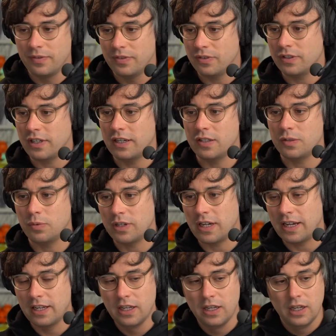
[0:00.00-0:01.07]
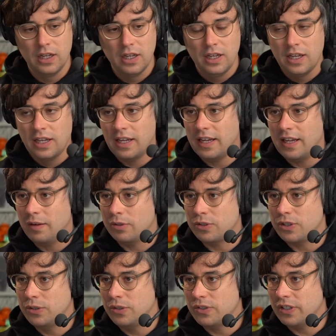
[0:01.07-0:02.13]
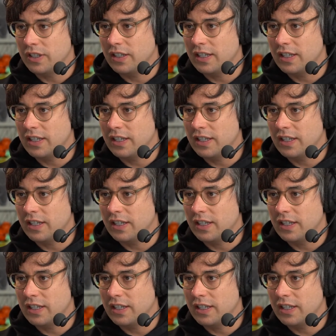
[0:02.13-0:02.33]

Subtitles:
So that is what I was using.